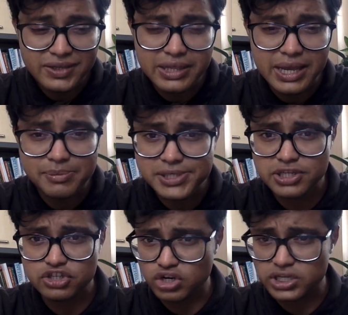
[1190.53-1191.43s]
liability
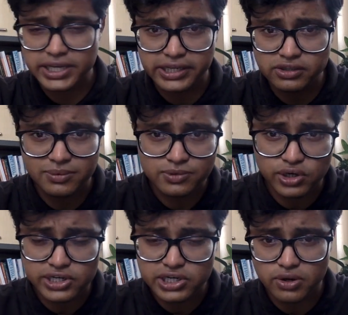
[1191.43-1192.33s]
is not a case of
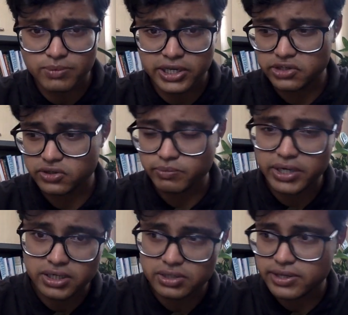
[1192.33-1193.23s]
solidary obligation,
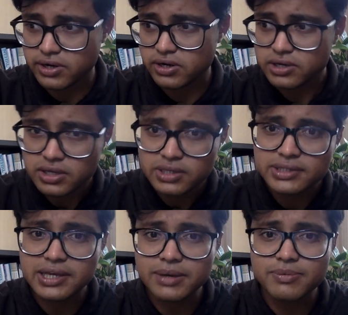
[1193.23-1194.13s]
because there are
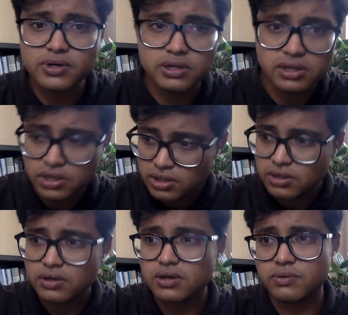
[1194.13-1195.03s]
several
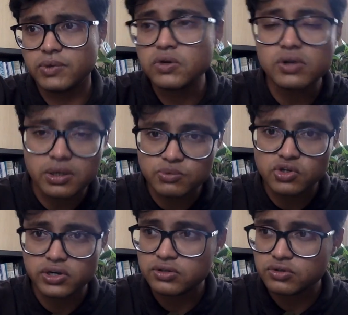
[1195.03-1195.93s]
vinculum
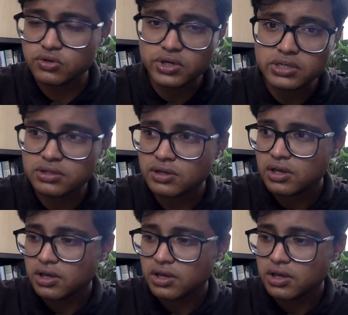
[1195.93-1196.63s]
juris,